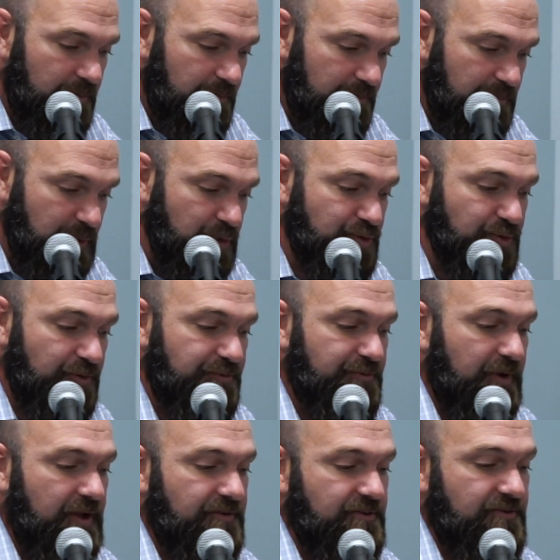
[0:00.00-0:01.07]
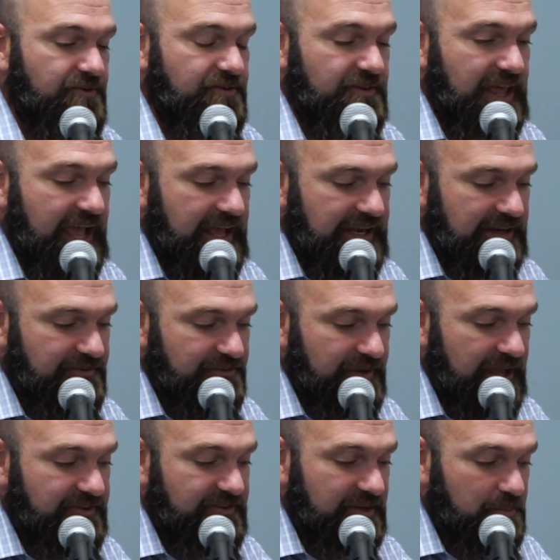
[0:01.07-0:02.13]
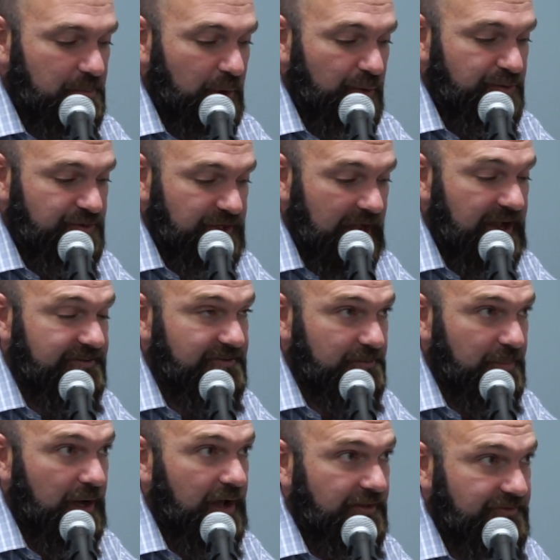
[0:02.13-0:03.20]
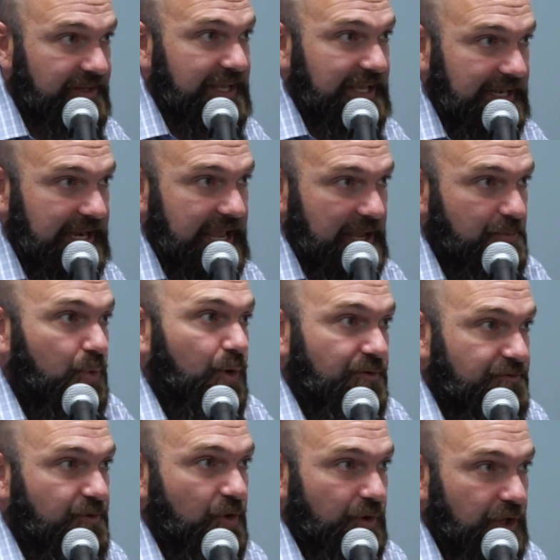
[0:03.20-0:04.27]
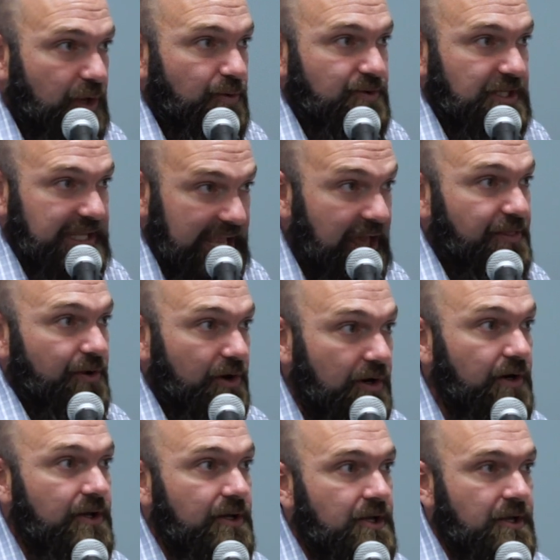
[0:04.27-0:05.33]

mutual funds that invest in both stocks and bonds in a portfolio together,